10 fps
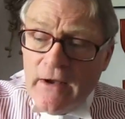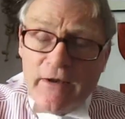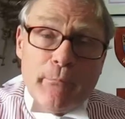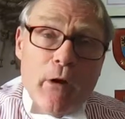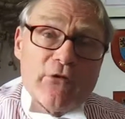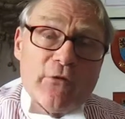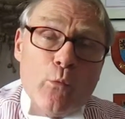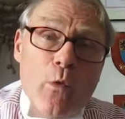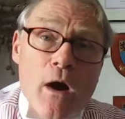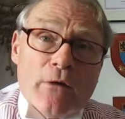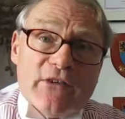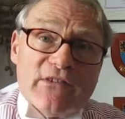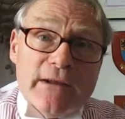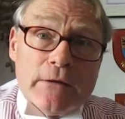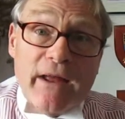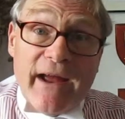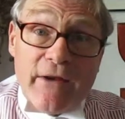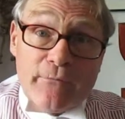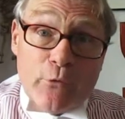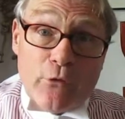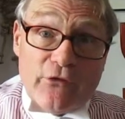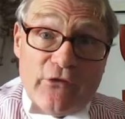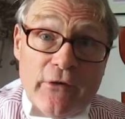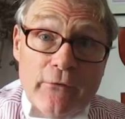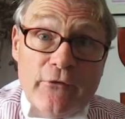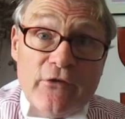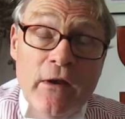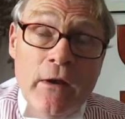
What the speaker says: It's part of the Wildy's Legal Handbook series.